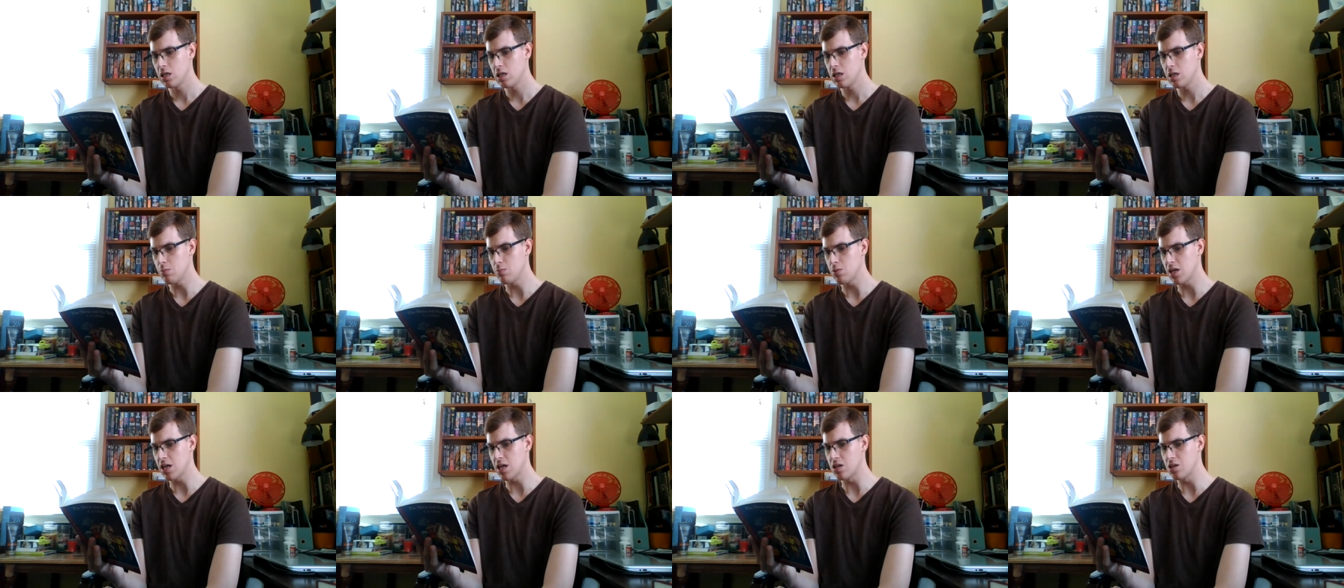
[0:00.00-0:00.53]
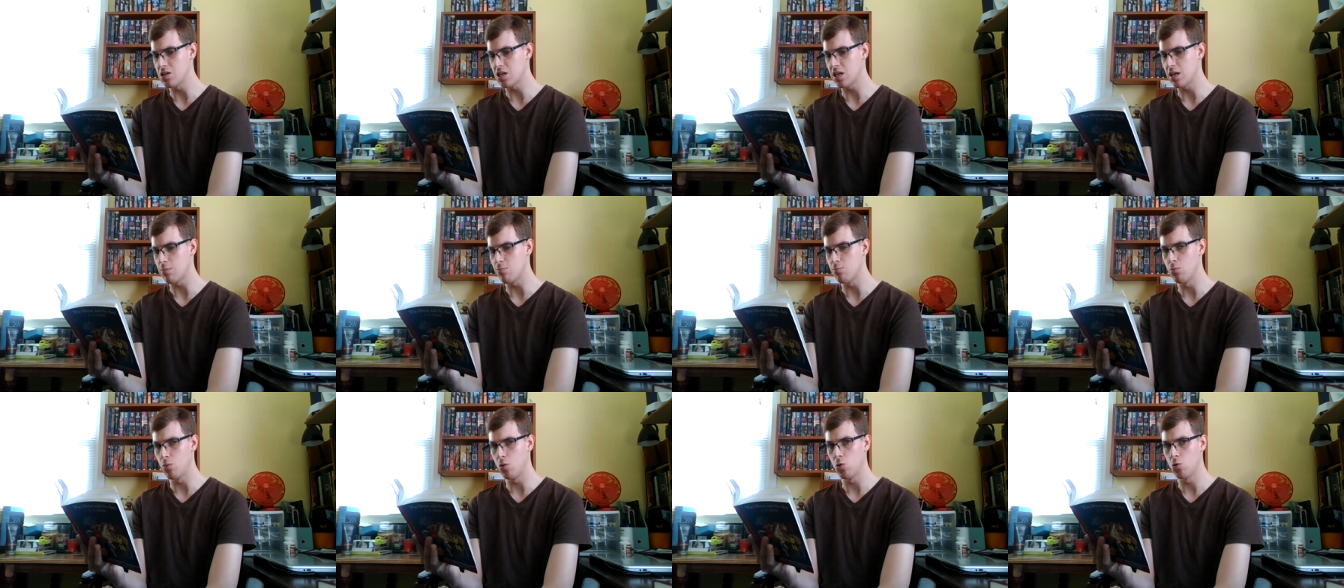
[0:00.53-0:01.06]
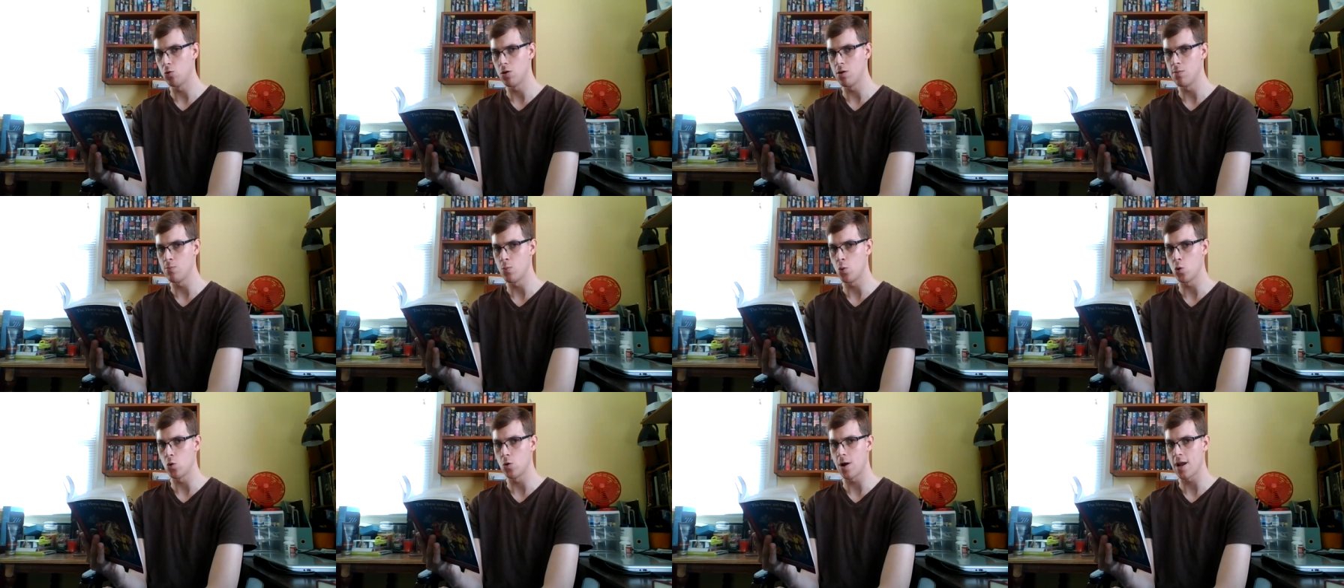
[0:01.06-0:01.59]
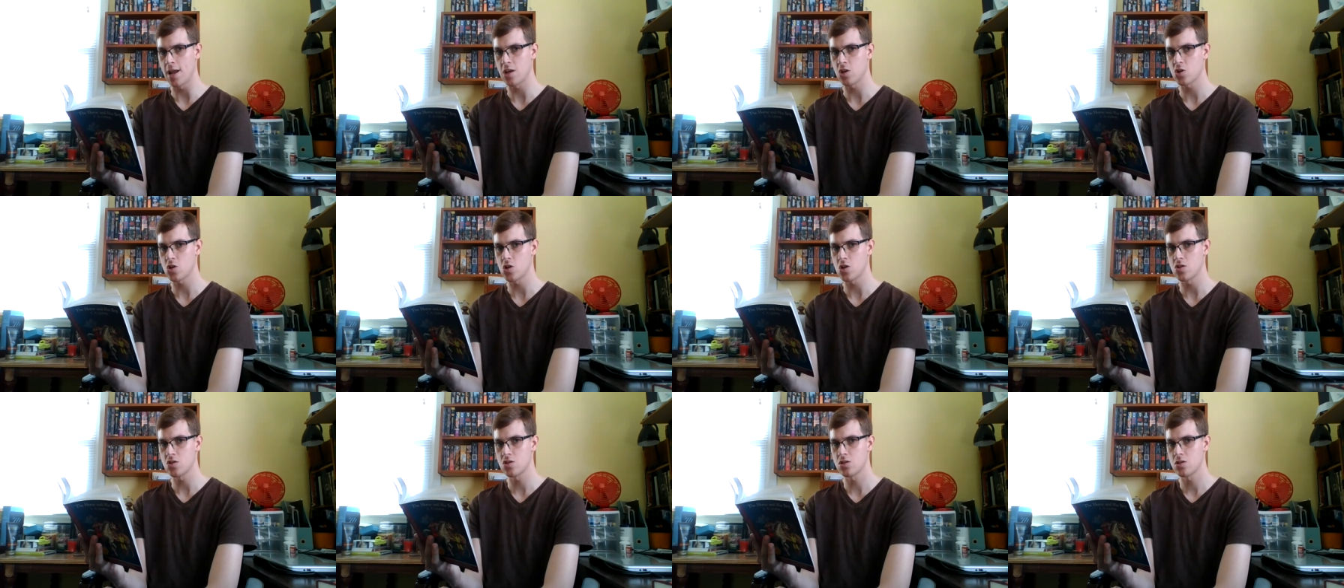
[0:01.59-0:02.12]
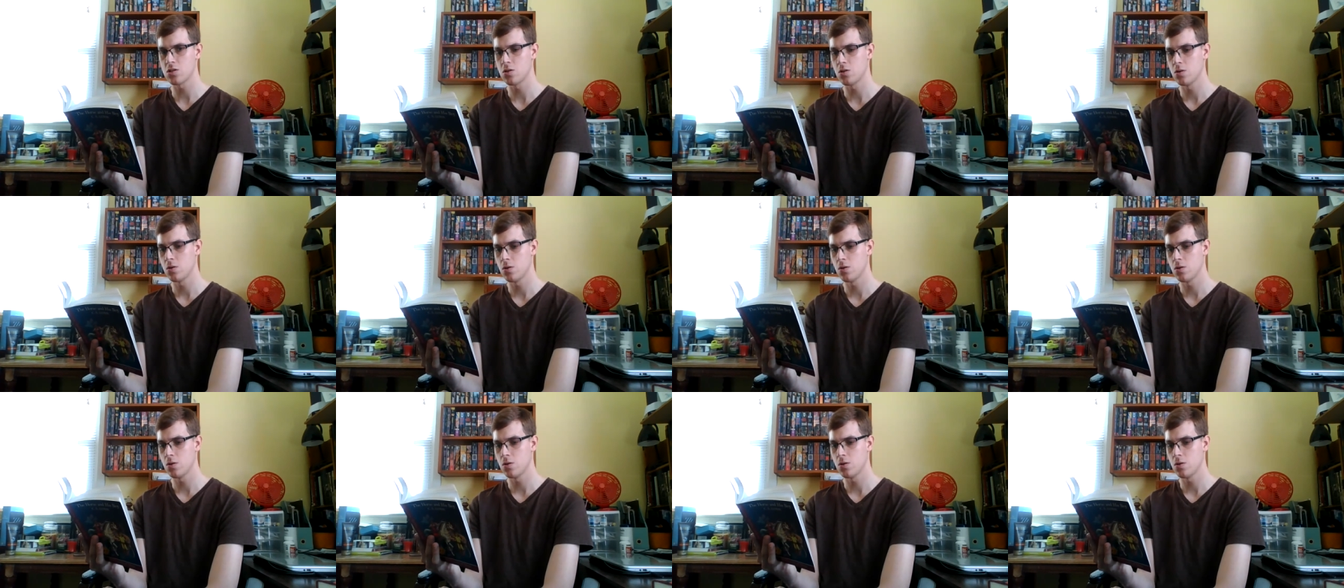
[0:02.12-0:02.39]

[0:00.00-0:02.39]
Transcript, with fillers: he began to get more and more anxious.